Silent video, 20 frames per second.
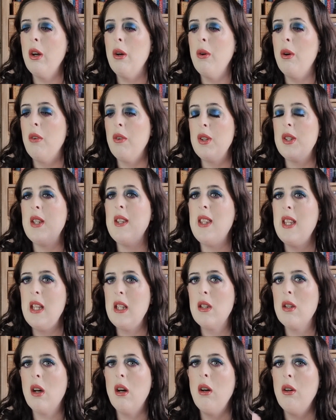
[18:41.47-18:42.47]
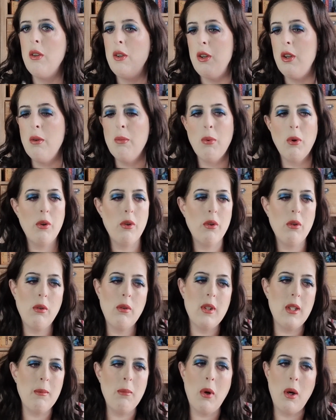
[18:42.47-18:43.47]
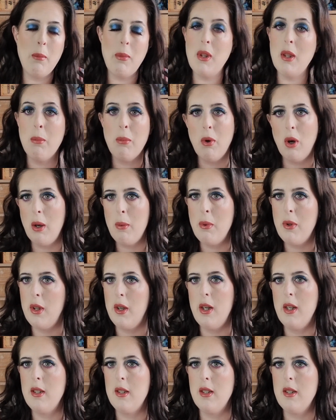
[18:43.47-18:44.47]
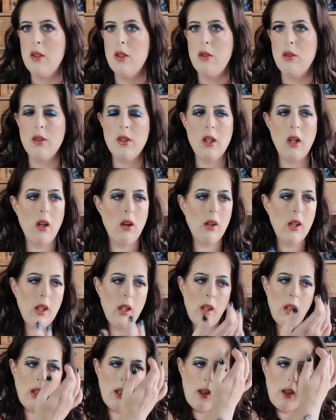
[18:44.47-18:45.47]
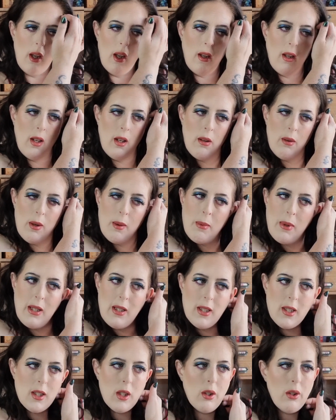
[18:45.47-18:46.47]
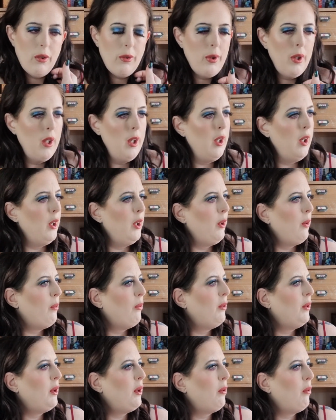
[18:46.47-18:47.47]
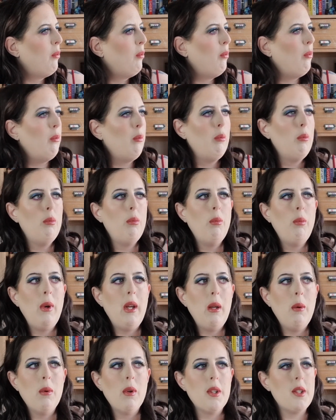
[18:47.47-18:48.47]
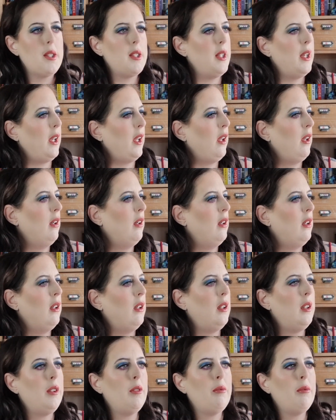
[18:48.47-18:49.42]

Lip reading: you know, obviously these are new products. It might be the primer that it just doesn't like it, you know what I mean? So we will see.